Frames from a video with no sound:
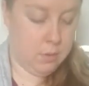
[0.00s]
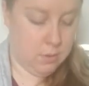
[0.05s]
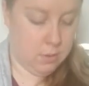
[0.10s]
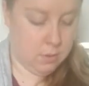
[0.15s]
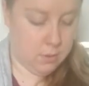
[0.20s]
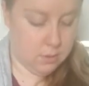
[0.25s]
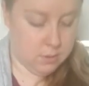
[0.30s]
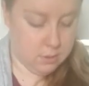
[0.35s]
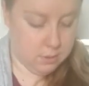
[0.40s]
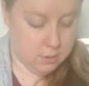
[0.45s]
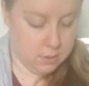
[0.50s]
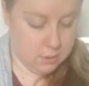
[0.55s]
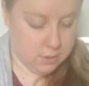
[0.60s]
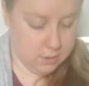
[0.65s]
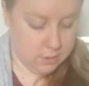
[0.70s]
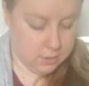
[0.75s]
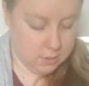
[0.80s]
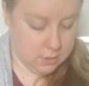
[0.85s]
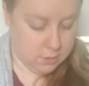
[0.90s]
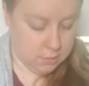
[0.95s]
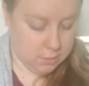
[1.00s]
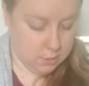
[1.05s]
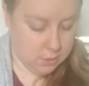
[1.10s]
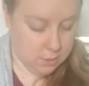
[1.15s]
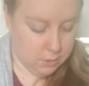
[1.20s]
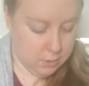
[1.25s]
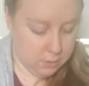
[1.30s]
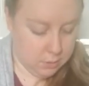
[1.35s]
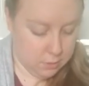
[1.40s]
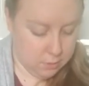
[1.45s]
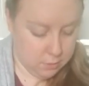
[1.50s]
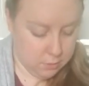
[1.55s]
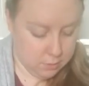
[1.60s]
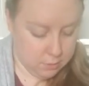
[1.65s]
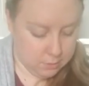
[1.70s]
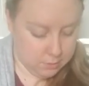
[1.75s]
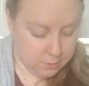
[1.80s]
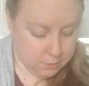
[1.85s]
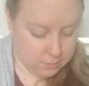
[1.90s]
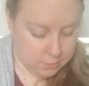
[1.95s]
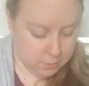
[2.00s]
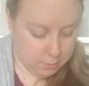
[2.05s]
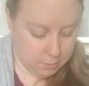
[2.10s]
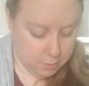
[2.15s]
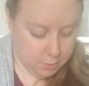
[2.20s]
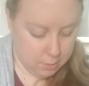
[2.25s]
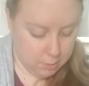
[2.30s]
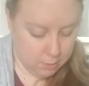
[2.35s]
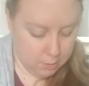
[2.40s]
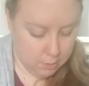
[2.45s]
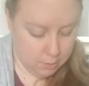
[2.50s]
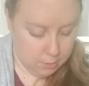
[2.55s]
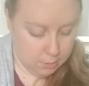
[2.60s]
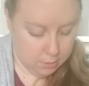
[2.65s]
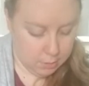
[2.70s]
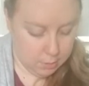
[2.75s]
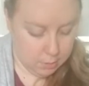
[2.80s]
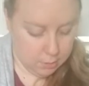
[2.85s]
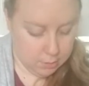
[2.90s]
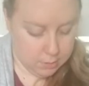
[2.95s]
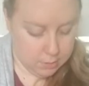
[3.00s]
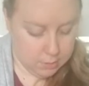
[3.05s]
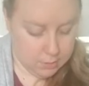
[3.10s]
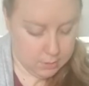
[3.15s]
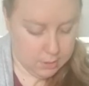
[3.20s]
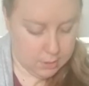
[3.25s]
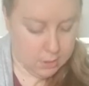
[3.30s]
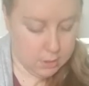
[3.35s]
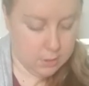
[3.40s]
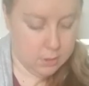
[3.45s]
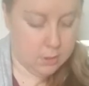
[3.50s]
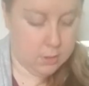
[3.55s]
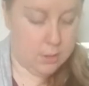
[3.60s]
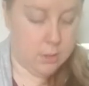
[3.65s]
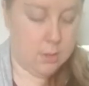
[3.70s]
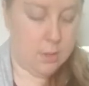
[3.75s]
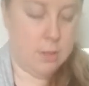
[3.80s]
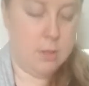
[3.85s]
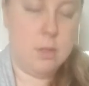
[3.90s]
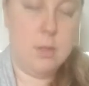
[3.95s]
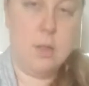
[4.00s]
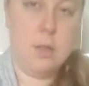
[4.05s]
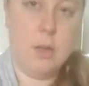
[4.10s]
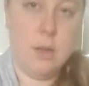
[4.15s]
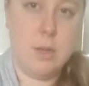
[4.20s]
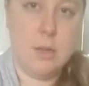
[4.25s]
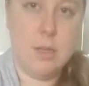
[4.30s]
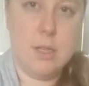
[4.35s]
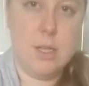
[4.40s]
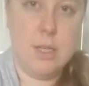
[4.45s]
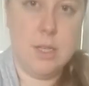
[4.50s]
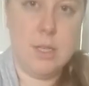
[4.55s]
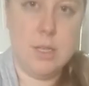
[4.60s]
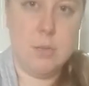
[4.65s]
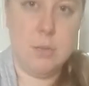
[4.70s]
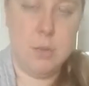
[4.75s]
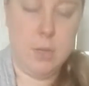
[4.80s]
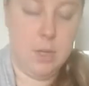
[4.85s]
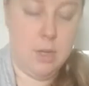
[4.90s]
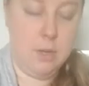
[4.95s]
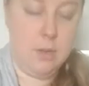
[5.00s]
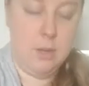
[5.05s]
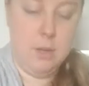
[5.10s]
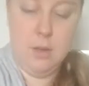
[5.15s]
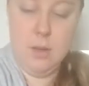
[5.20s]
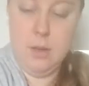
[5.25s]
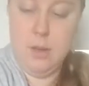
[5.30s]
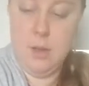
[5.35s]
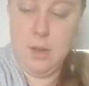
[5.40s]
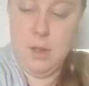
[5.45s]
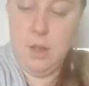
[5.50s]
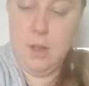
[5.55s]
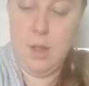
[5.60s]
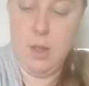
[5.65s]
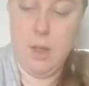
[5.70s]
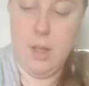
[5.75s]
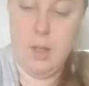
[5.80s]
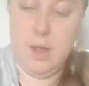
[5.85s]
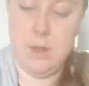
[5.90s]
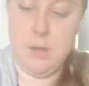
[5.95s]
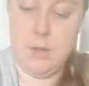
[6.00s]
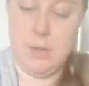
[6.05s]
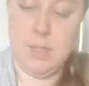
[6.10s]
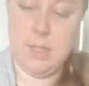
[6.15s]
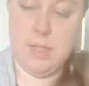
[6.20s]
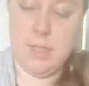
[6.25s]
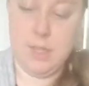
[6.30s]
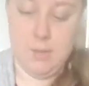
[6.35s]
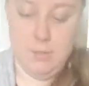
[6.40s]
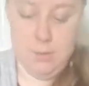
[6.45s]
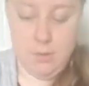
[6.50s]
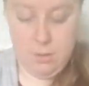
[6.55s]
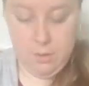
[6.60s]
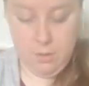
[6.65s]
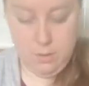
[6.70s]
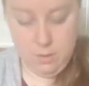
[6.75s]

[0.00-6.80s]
There's our sixth one. This one might be a little bit hard to see our sixth one, and our seventh.